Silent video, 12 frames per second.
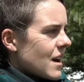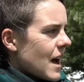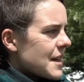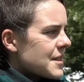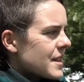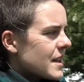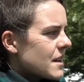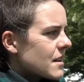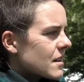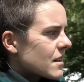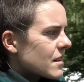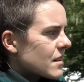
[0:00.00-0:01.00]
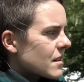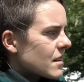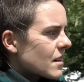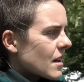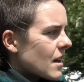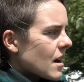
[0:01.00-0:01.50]
I think
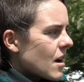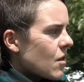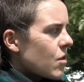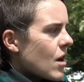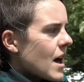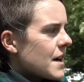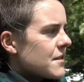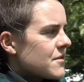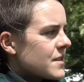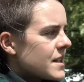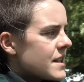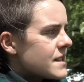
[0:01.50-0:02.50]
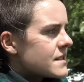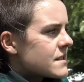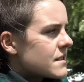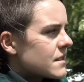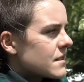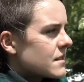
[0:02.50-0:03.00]
a lot of
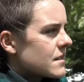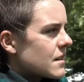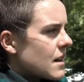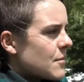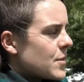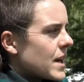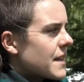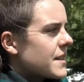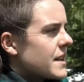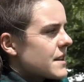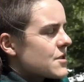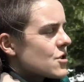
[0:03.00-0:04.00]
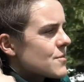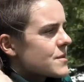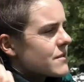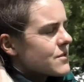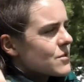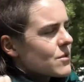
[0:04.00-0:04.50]
these, but I think in terms
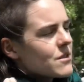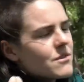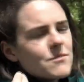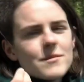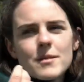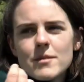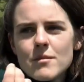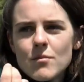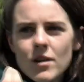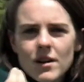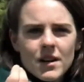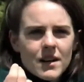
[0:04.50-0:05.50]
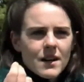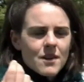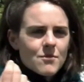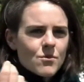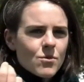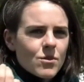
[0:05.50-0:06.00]
of sort of maybe on a
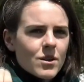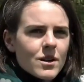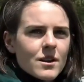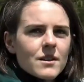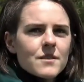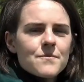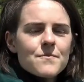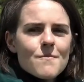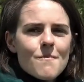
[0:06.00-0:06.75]
more